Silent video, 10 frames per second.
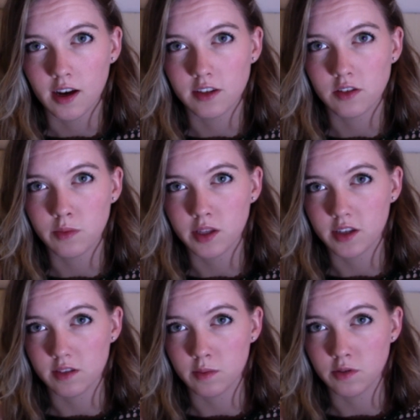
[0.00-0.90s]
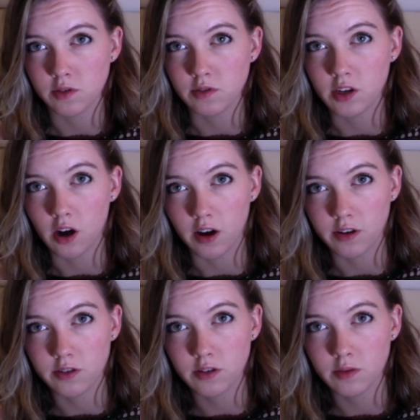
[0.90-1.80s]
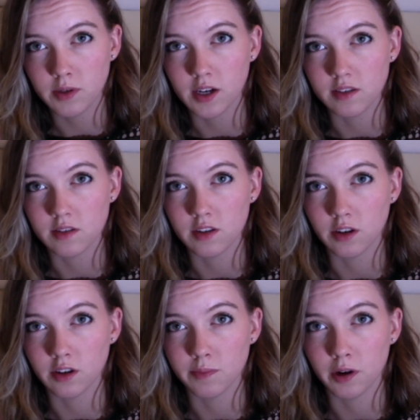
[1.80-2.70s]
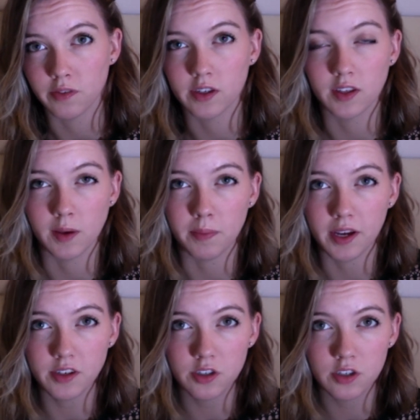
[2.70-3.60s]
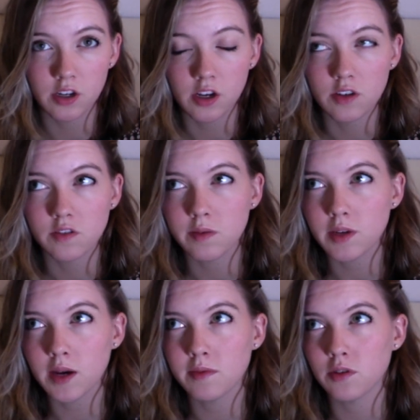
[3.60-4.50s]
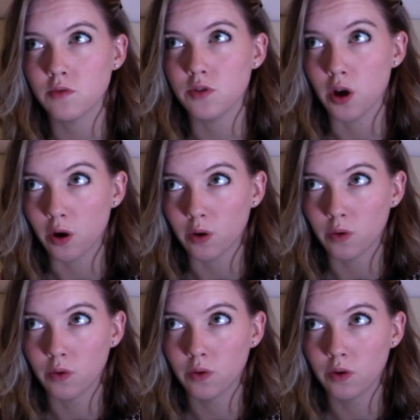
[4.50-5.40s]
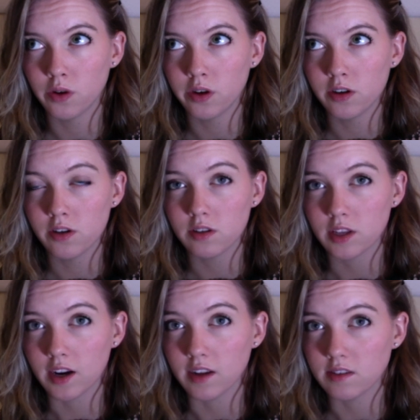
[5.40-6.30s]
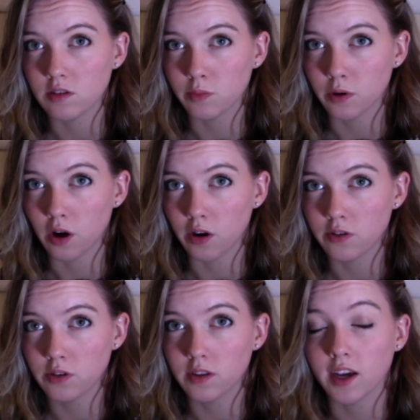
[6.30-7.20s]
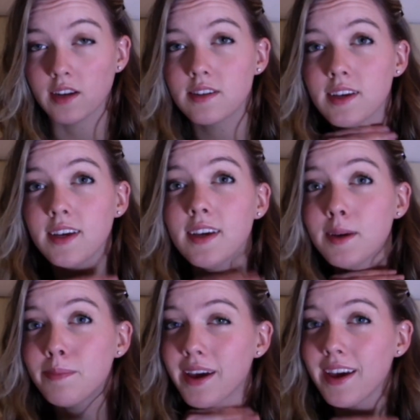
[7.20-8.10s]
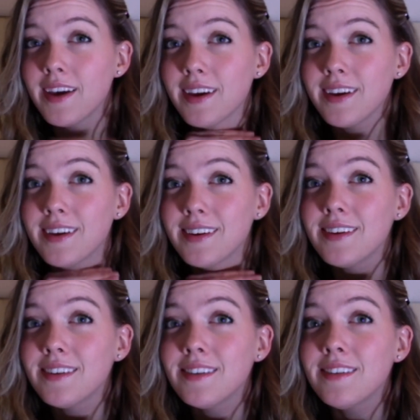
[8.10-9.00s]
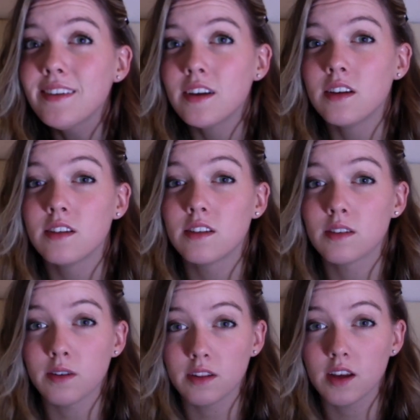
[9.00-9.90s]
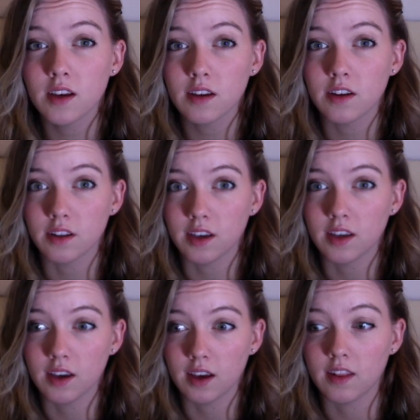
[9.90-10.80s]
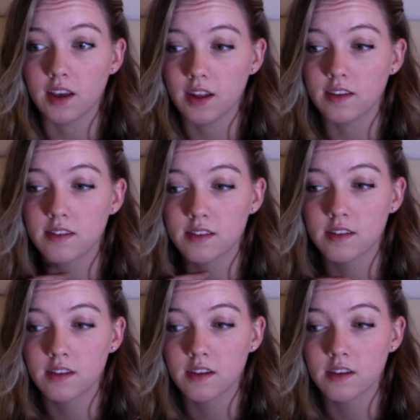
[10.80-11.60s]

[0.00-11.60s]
assuming that someone's using autotune because they're perfectly in pitch. Sometimes you know that it's super autotune, like T-Pain sort of thing. You're like, yeah, that's